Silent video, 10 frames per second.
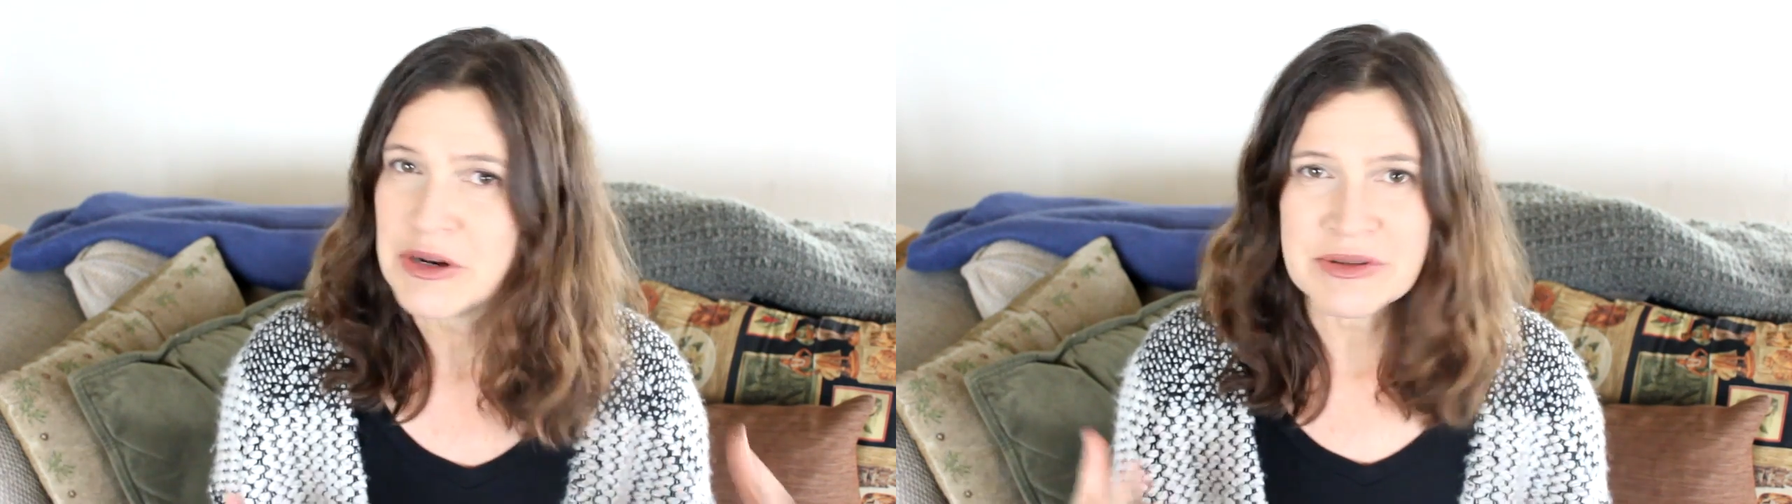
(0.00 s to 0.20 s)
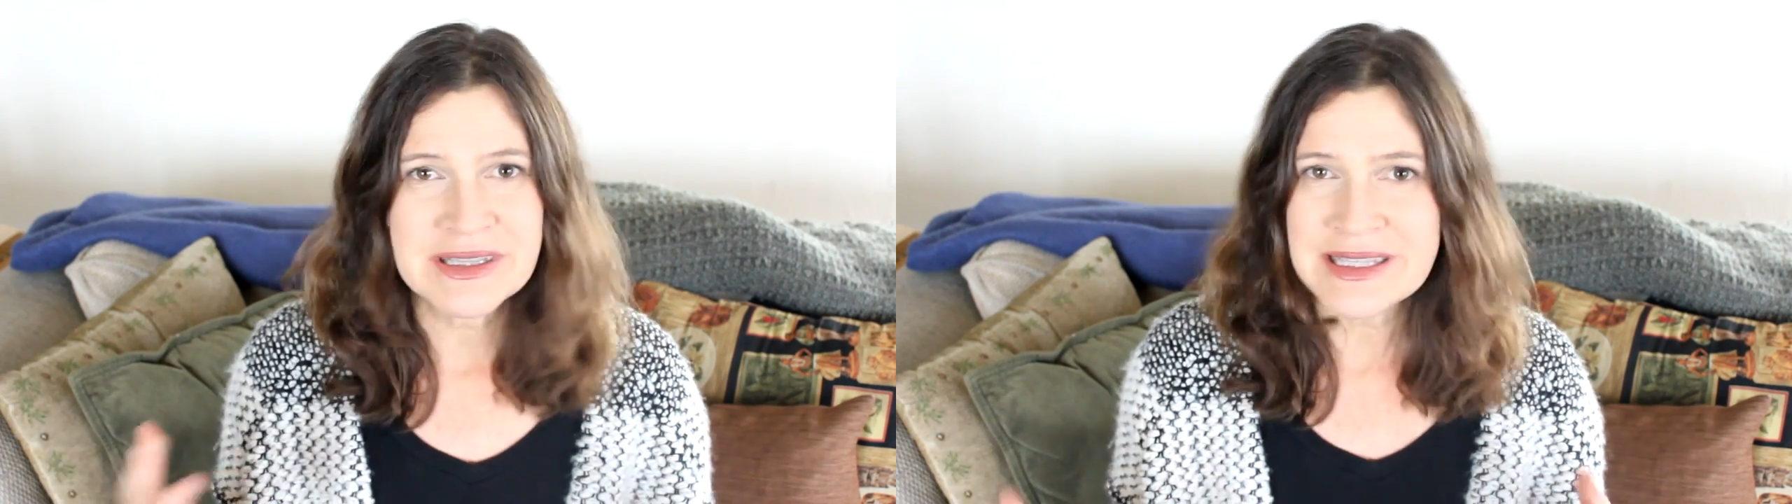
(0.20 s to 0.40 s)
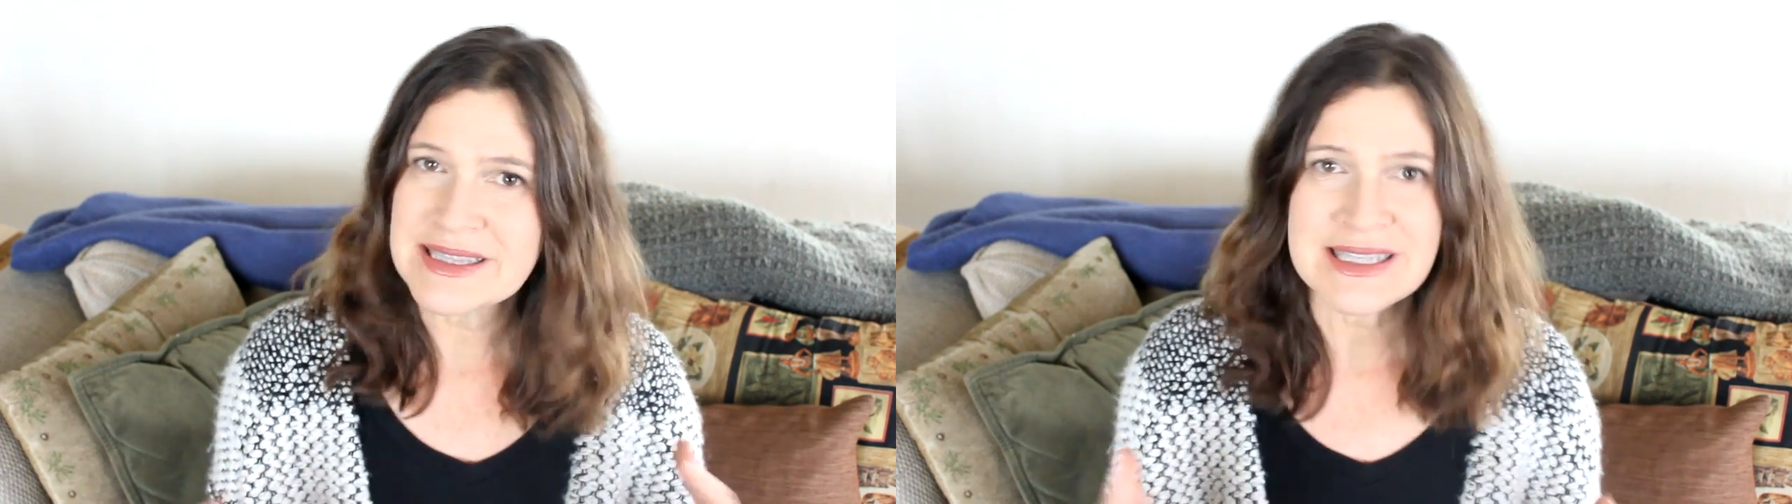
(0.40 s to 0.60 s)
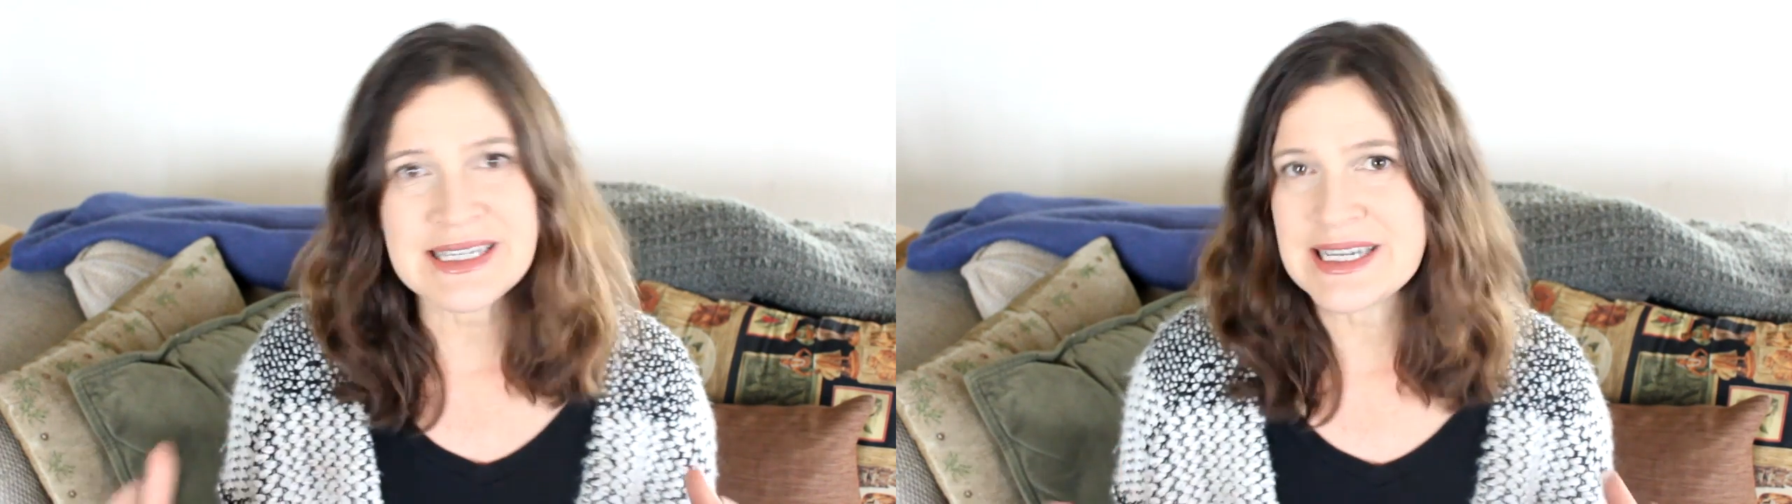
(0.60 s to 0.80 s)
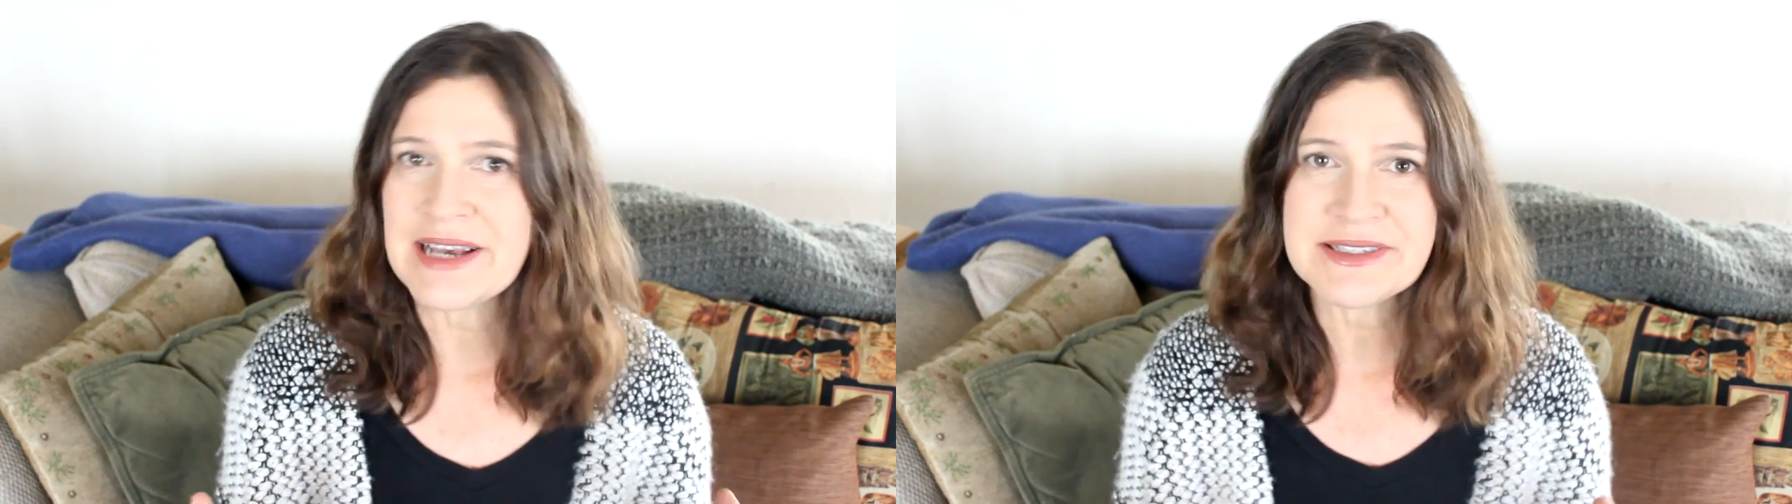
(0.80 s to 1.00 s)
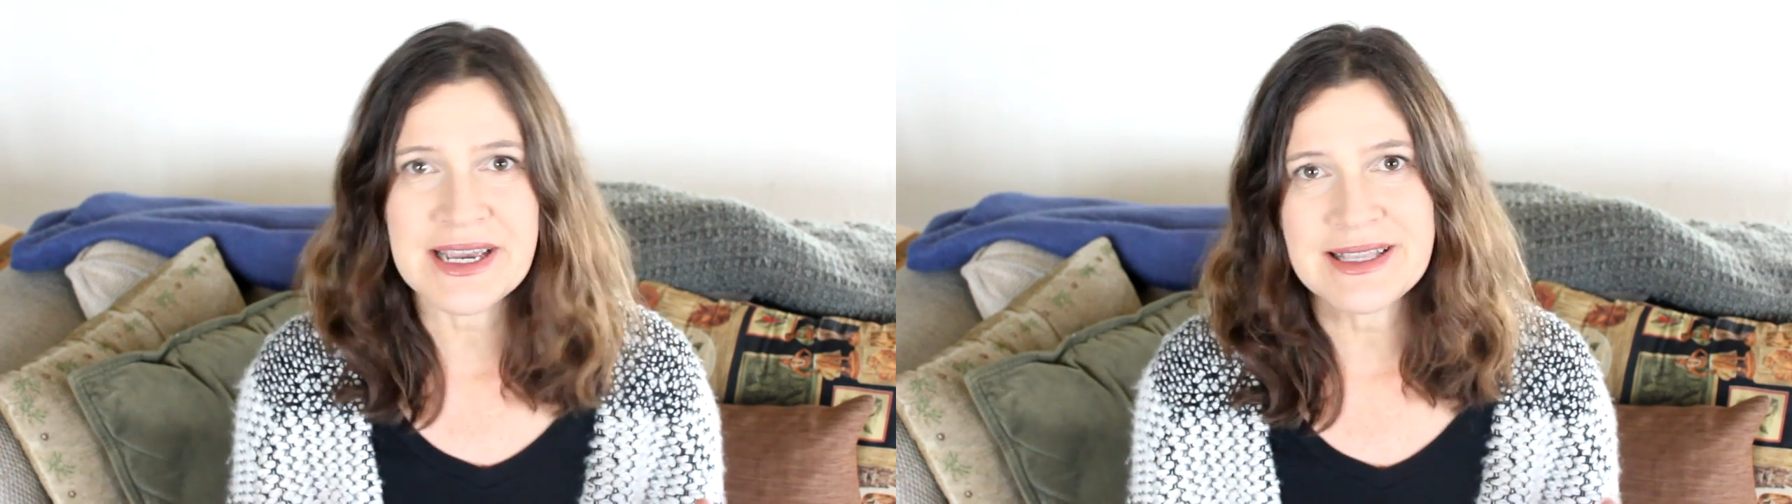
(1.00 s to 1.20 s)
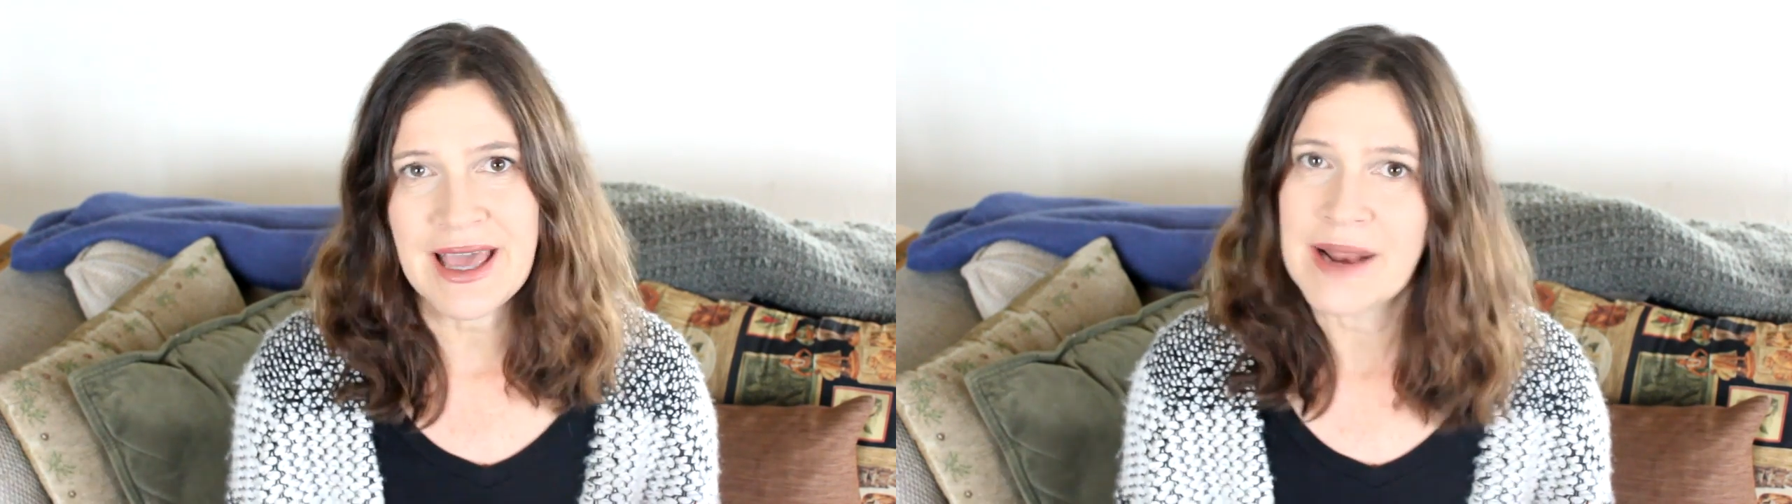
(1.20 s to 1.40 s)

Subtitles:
know, details like that.